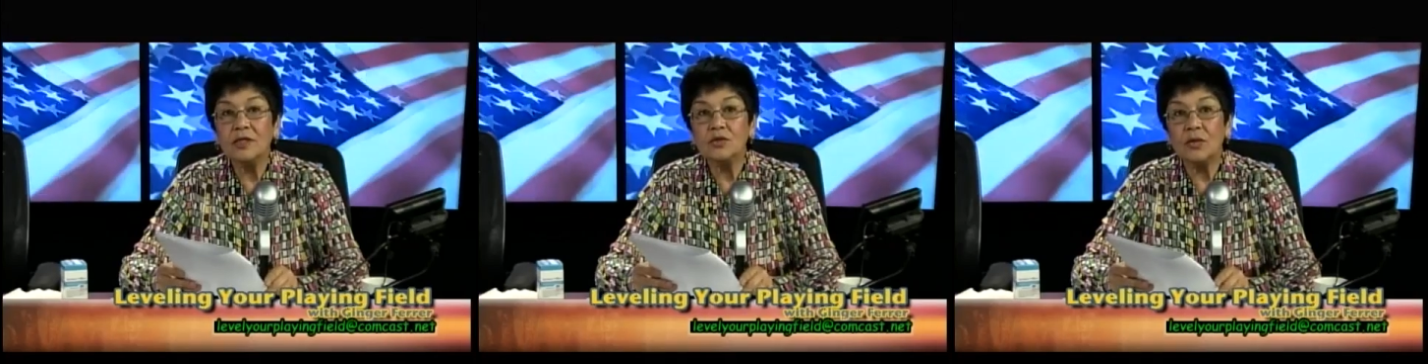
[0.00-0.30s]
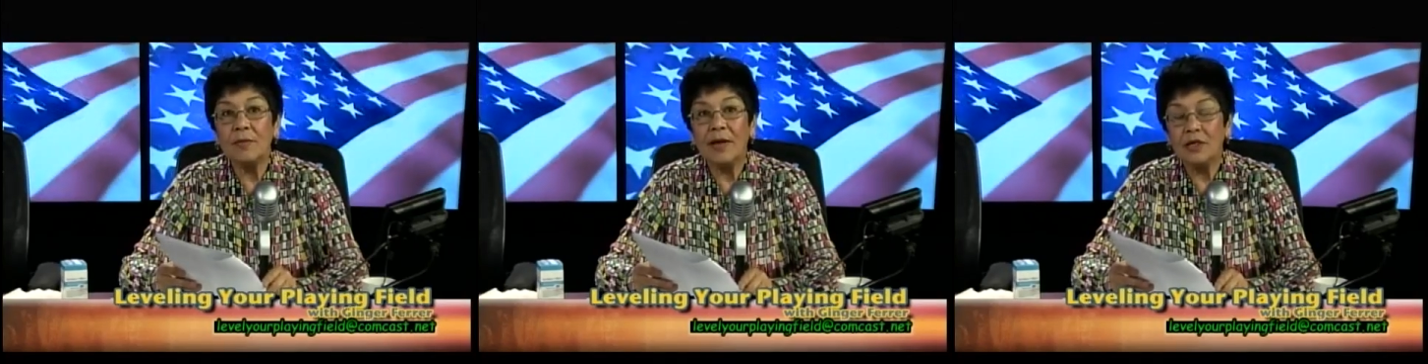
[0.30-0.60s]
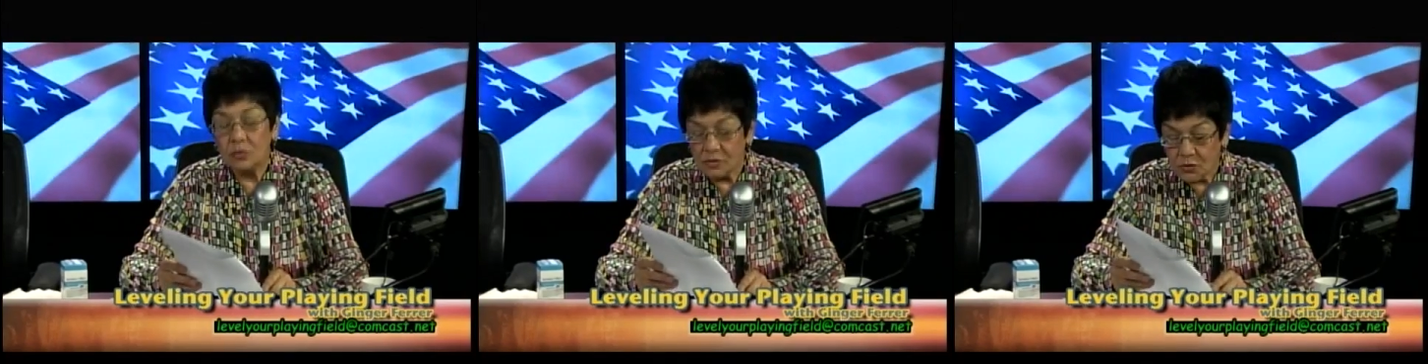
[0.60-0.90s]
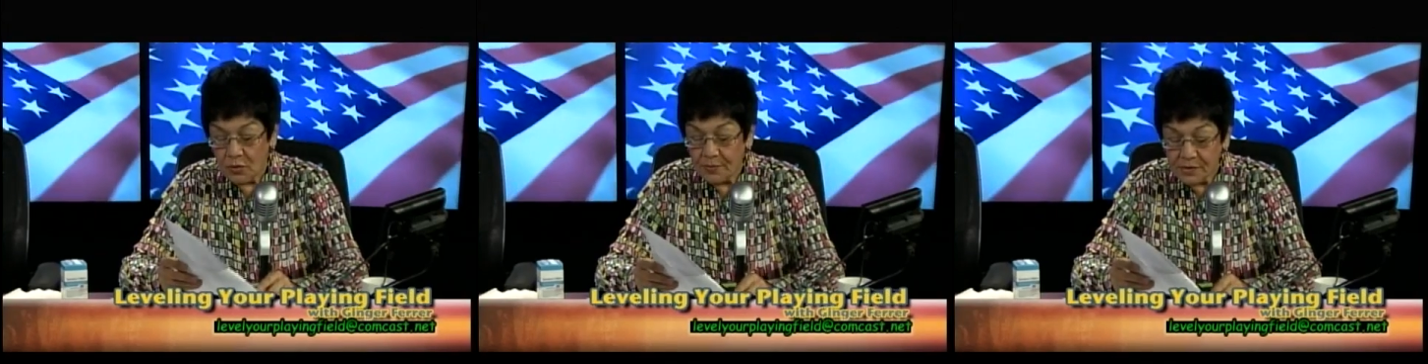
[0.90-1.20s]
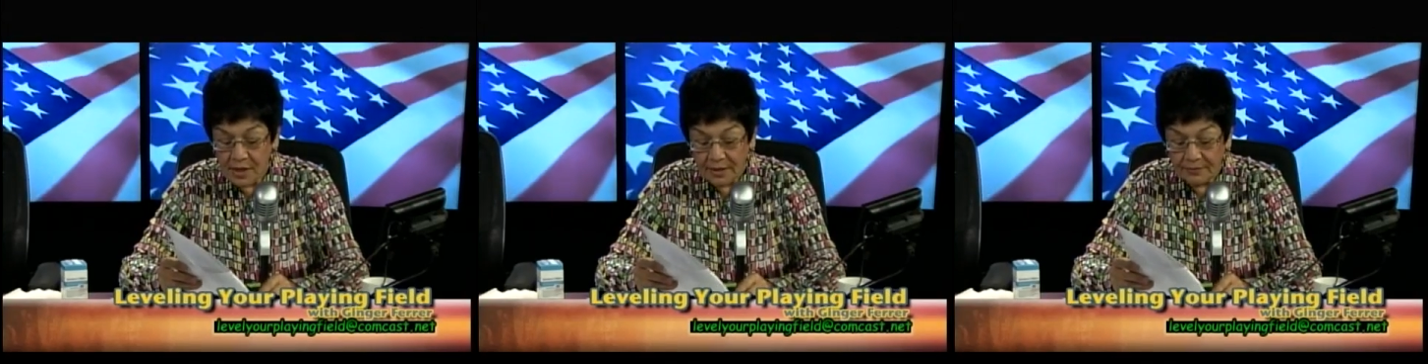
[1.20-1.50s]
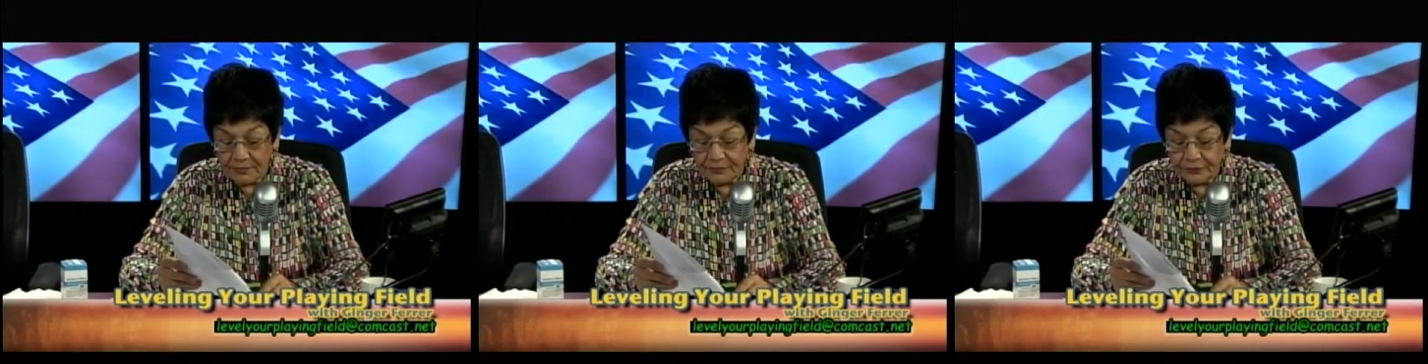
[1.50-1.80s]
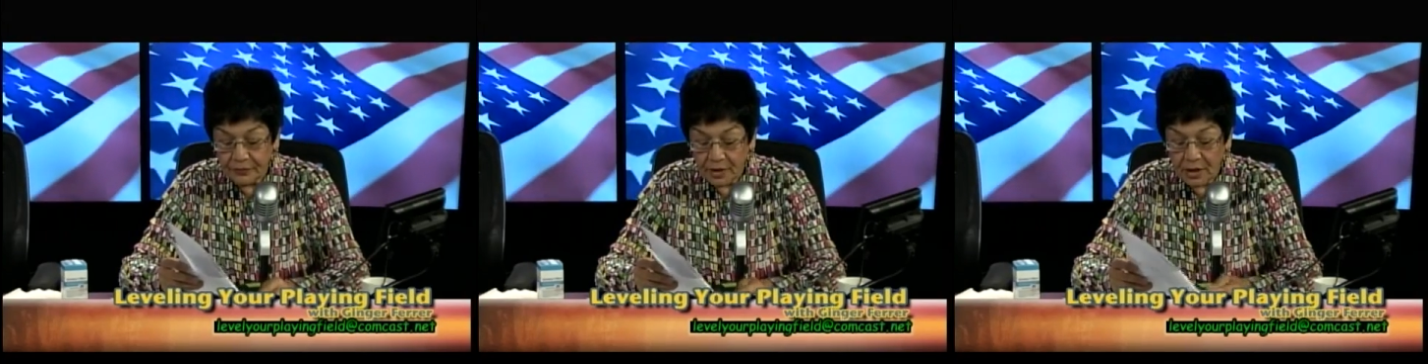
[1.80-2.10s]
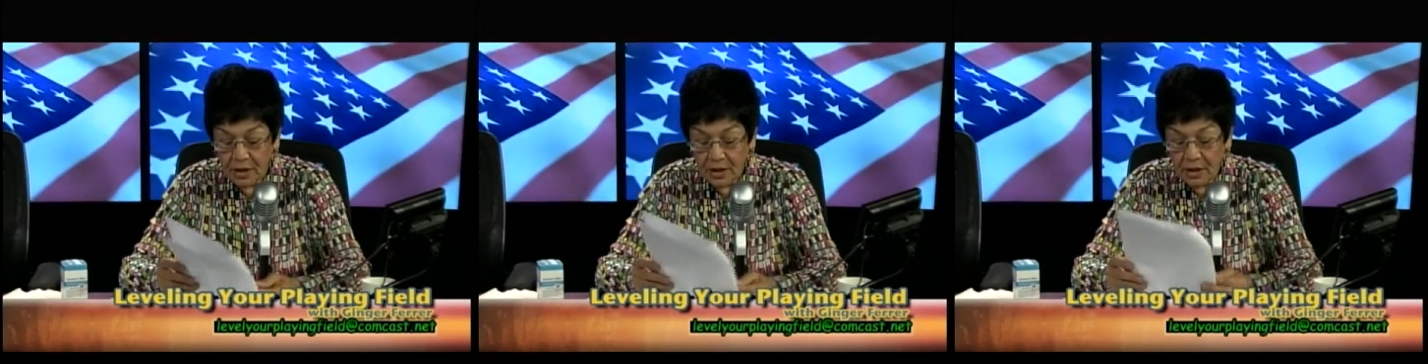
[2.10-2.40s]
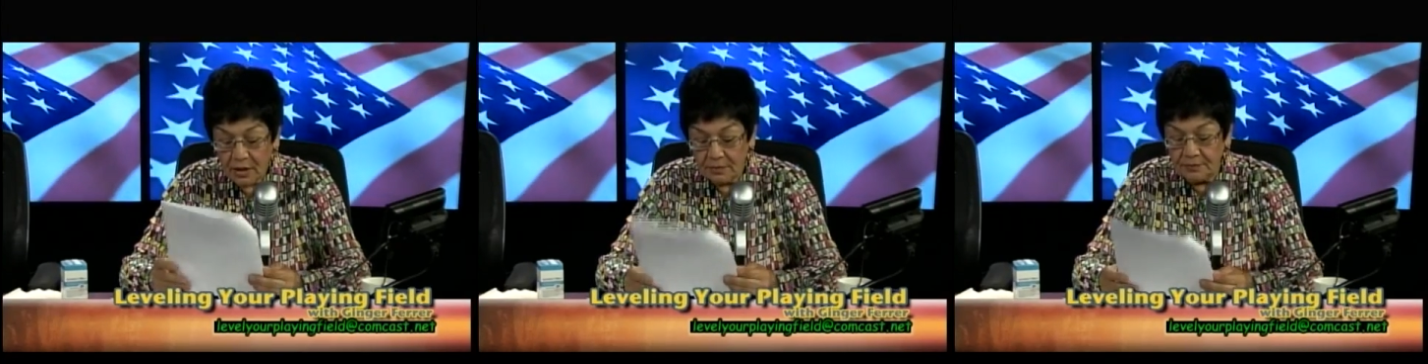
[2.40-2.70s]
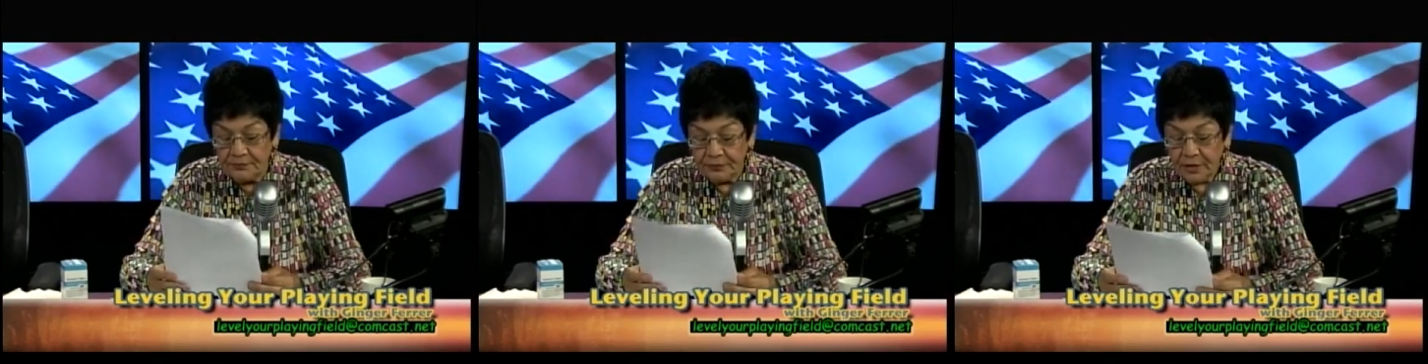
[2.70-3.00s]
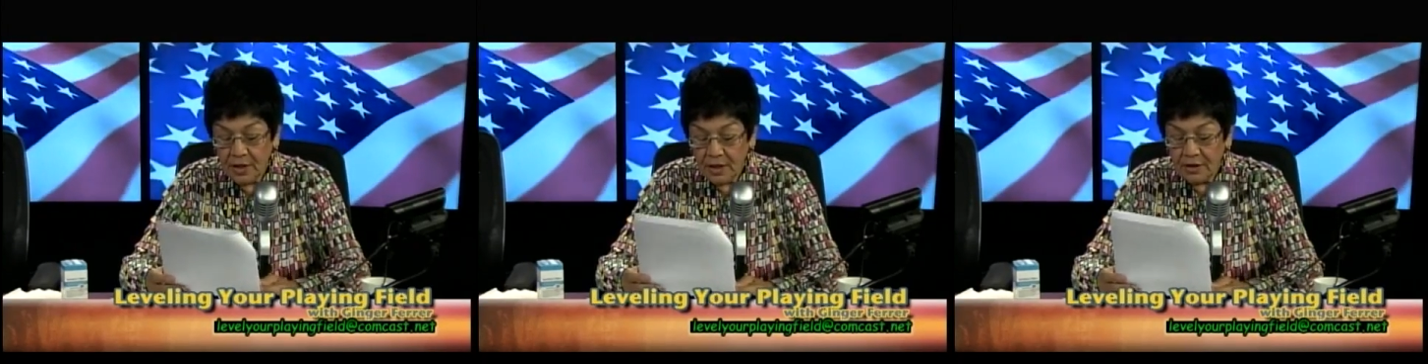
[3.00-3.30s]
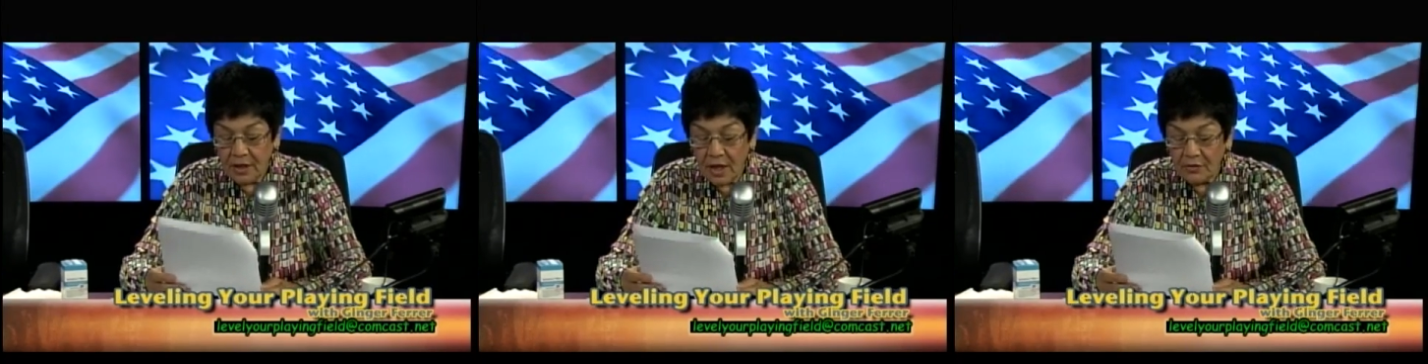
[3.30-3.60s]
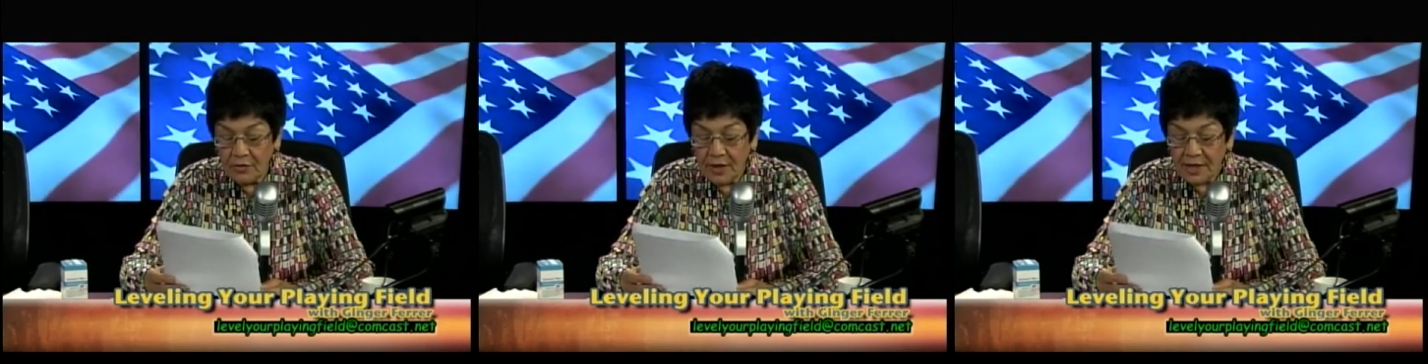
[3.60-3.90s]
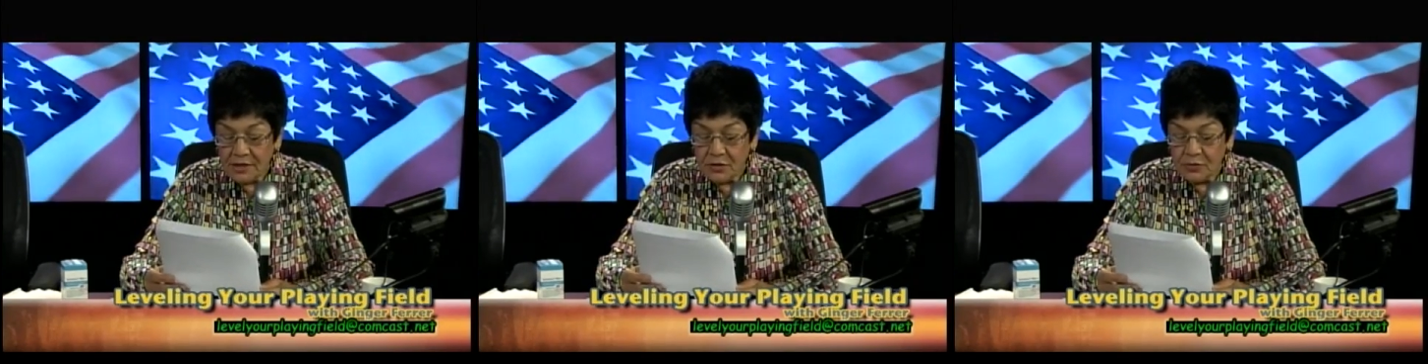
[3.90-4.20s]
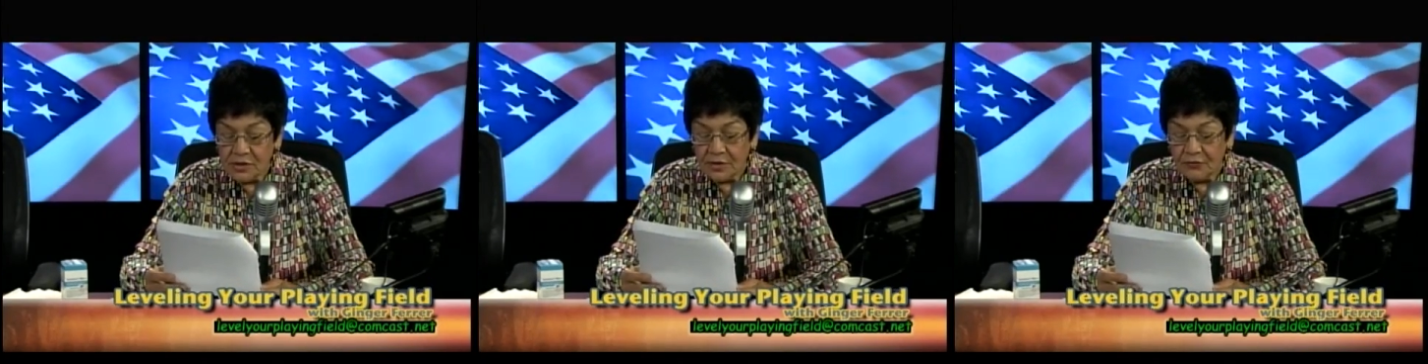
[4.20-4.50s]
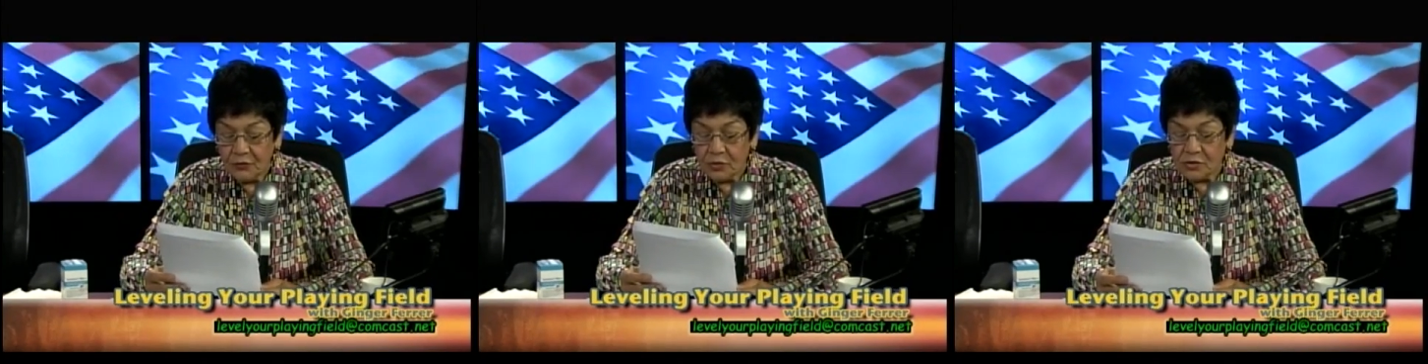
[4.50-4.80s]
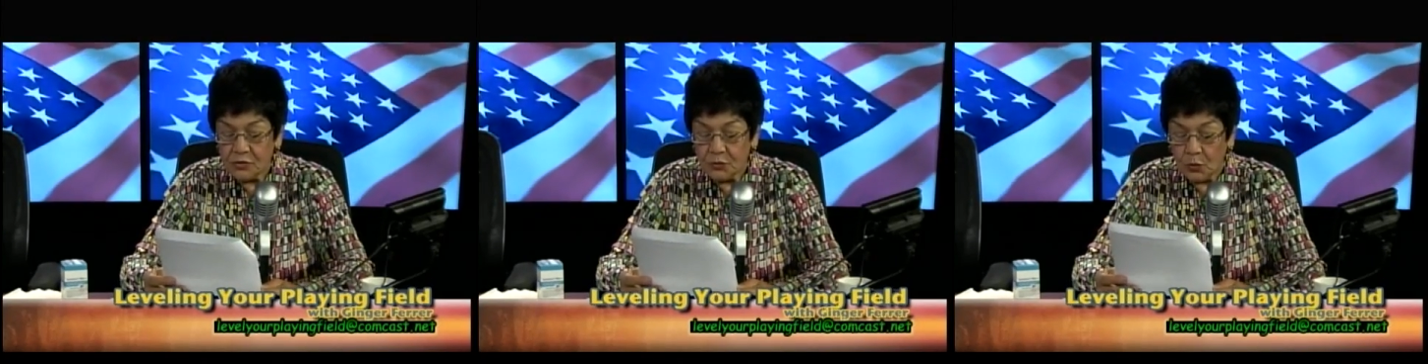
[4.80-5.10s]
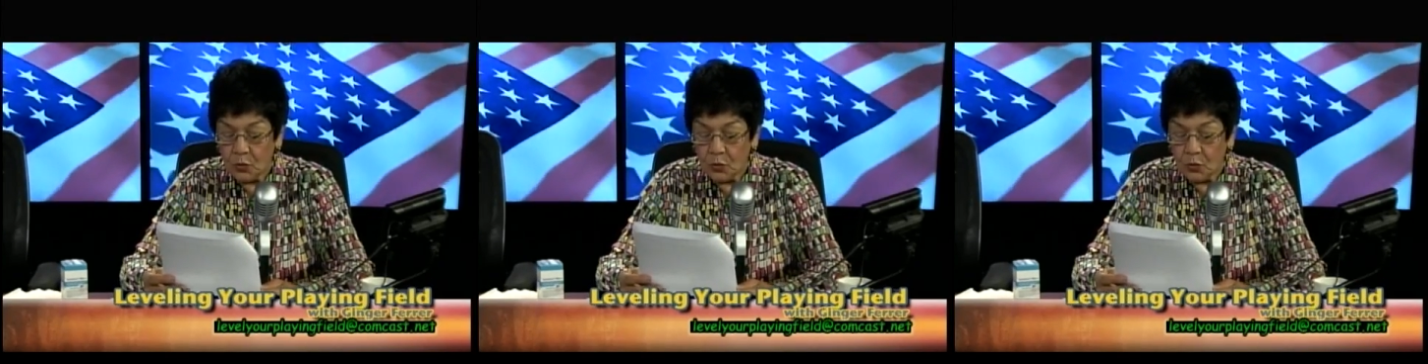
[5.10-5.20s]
to Emmanuel's website. The congregation was then forced to